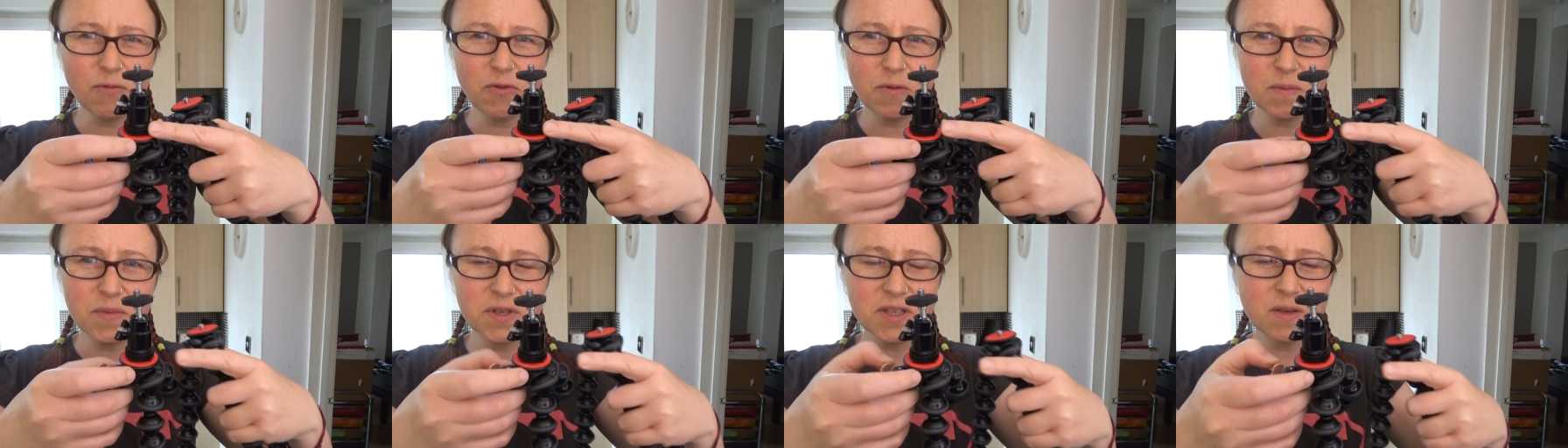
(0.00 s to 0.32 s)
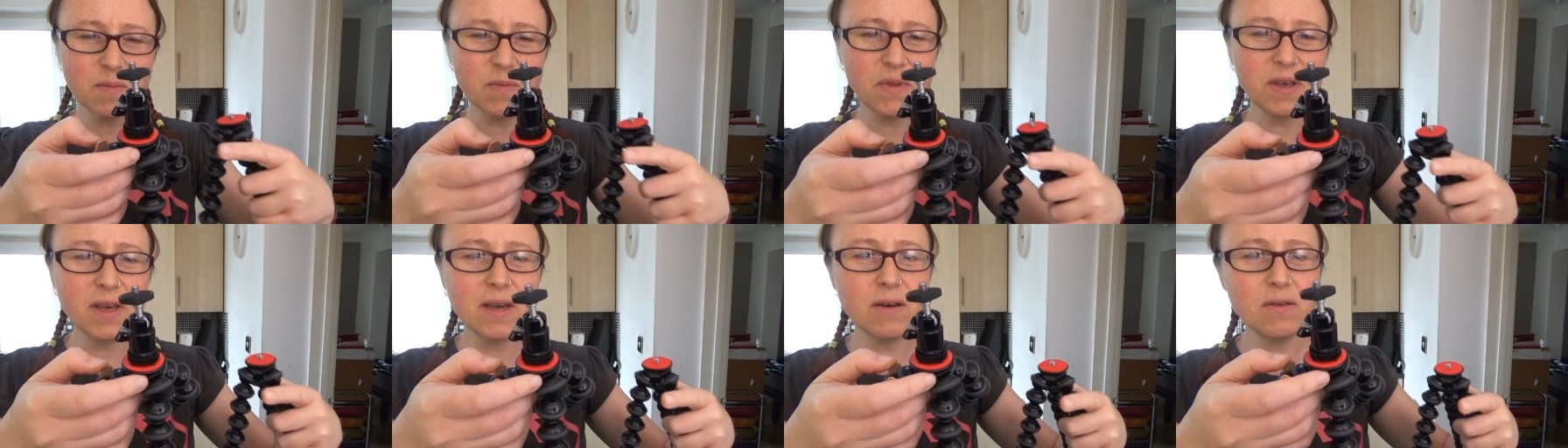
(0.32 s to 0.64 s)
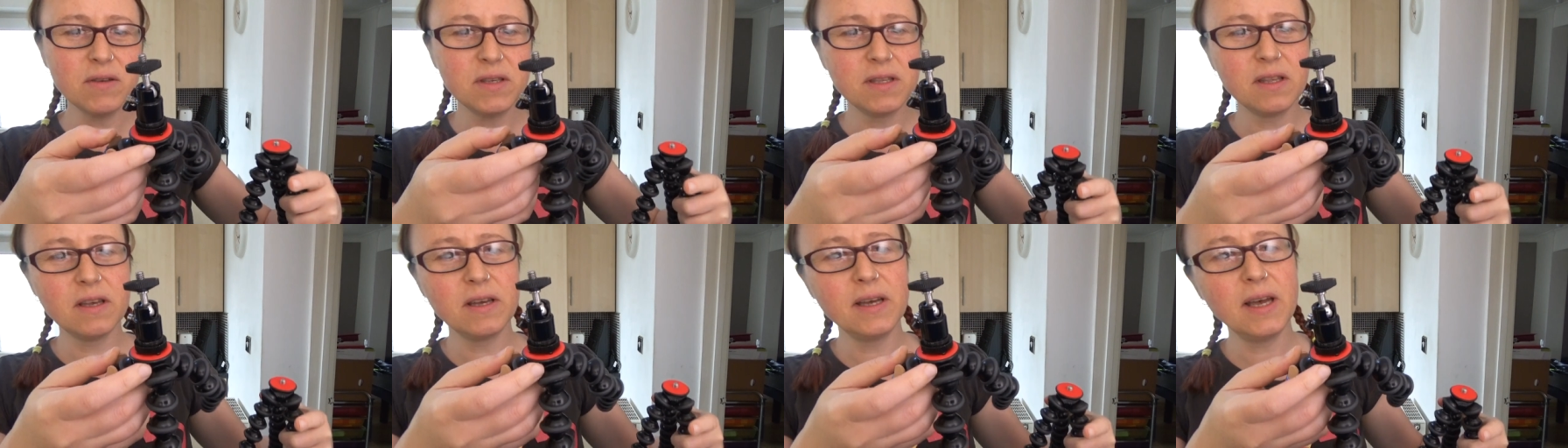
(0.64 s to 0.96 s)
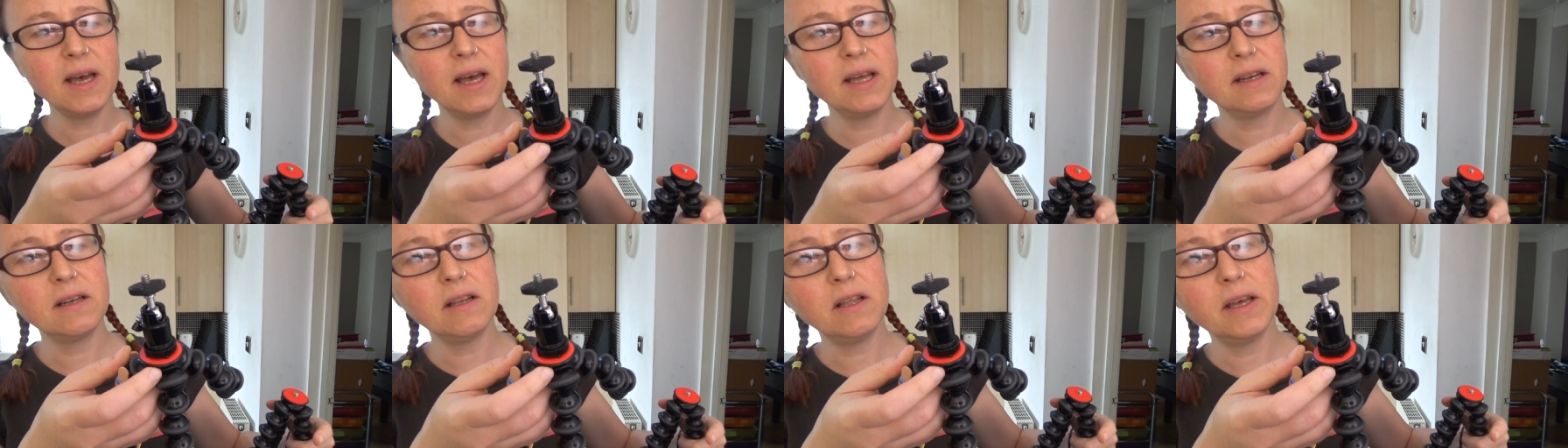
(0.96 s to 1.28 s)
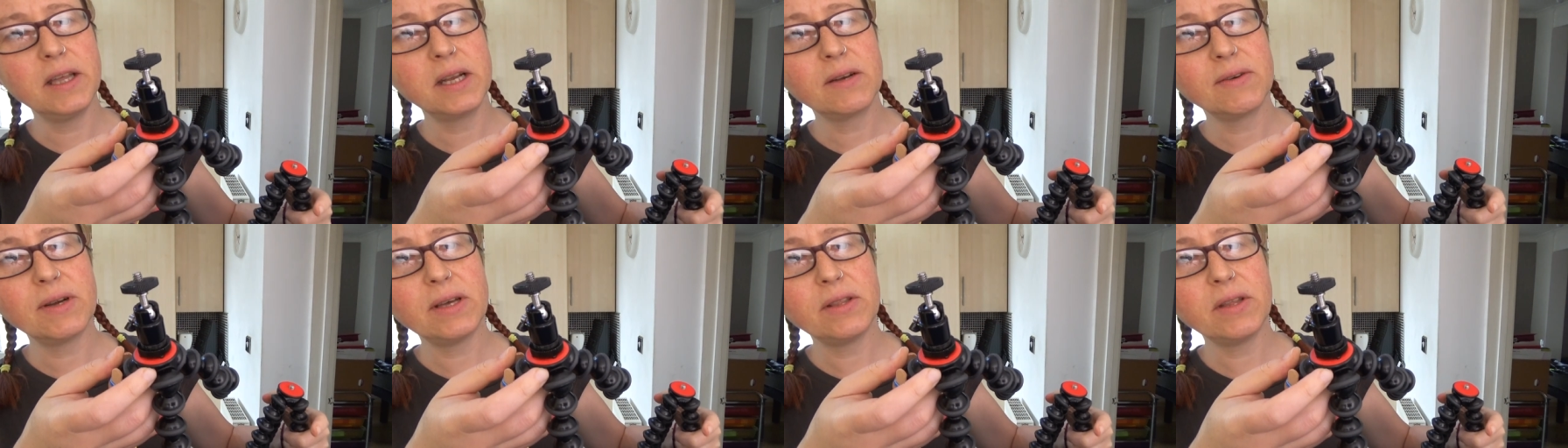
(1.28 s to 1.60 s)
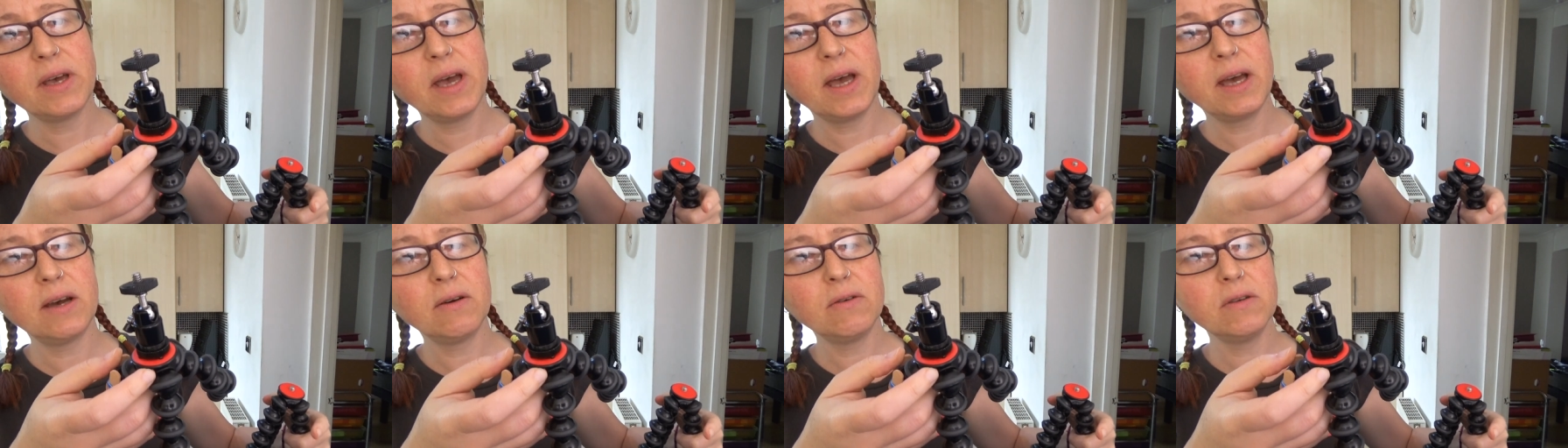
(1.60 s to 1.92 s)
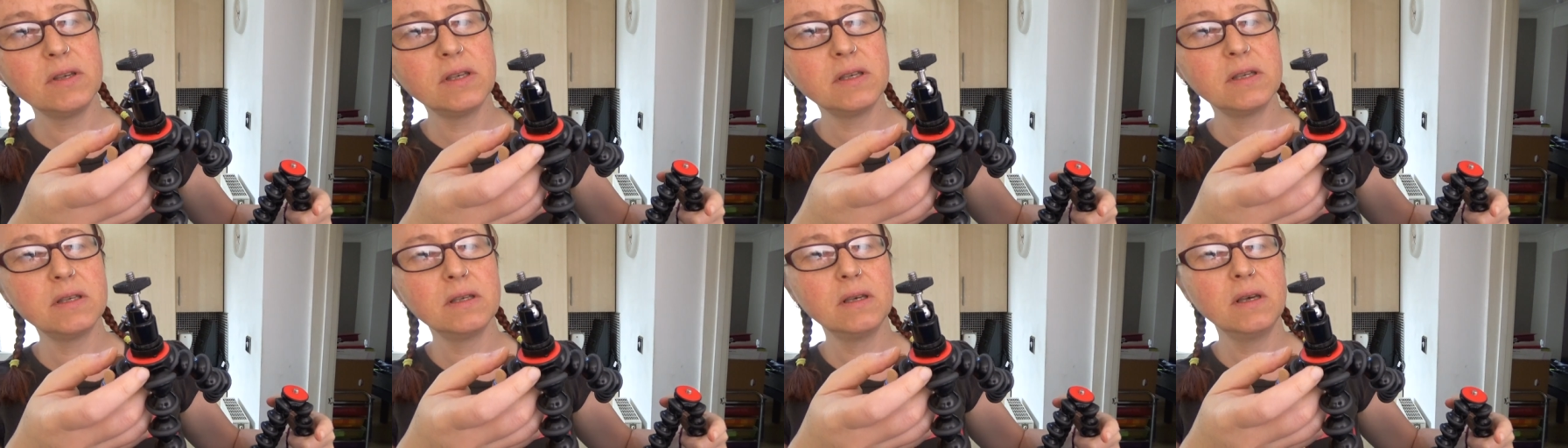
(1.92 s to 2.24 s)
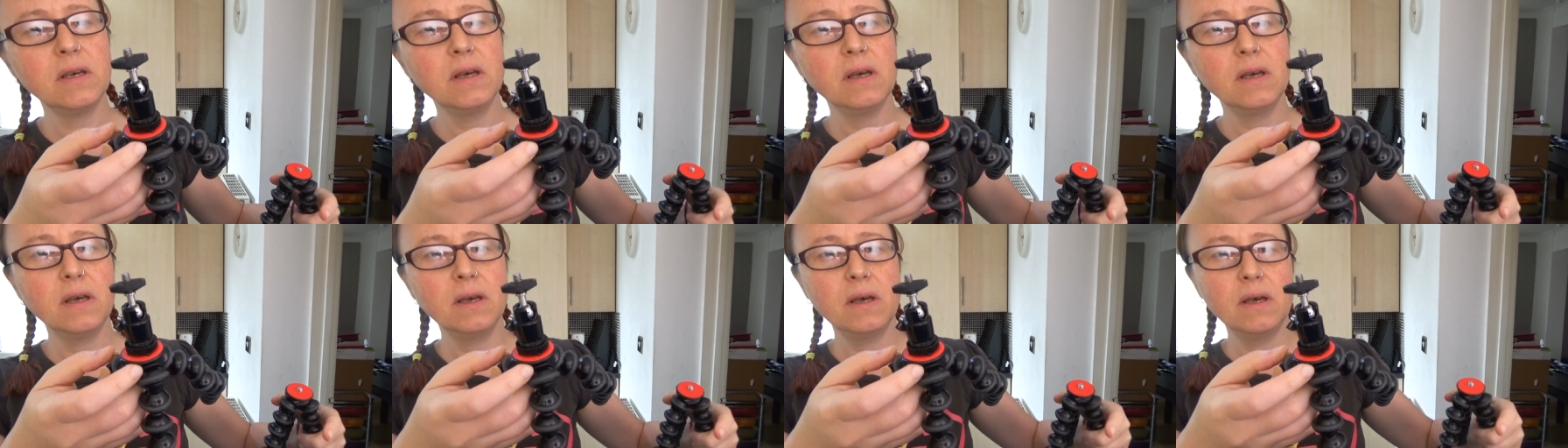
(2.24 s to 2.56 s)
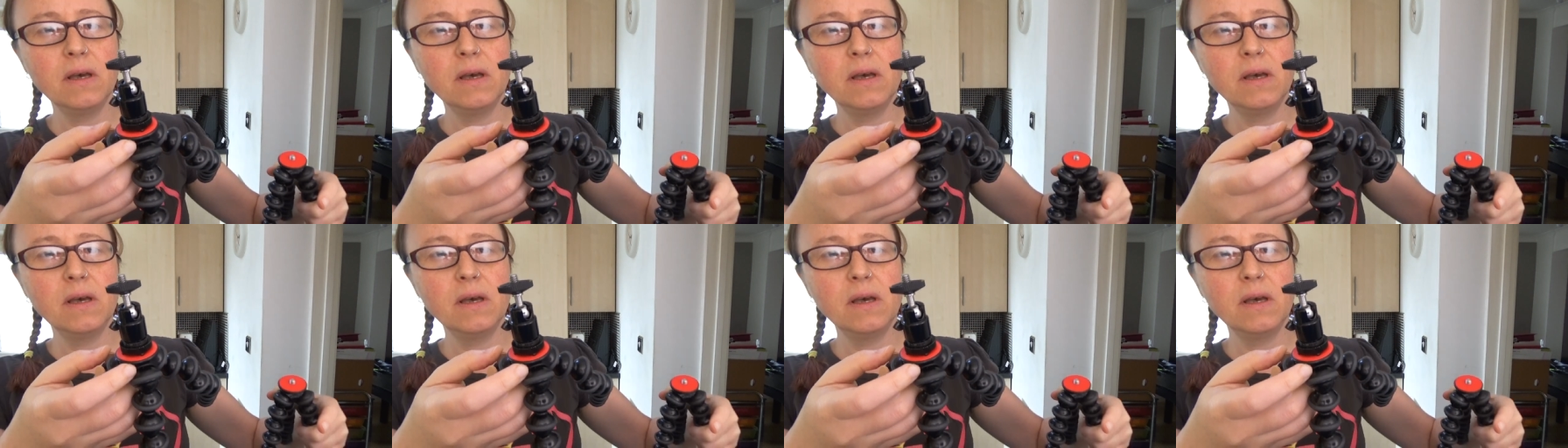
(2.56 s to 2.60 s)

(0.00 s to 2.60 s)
from something else that I had lying around the house.